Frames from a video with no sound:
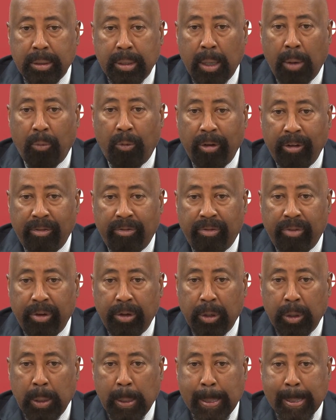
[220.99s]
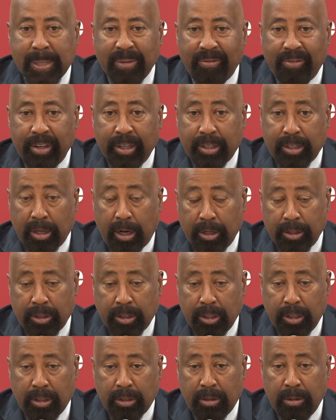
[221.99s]
that we feel fits our
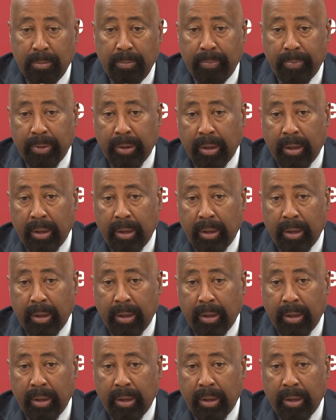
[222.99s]
system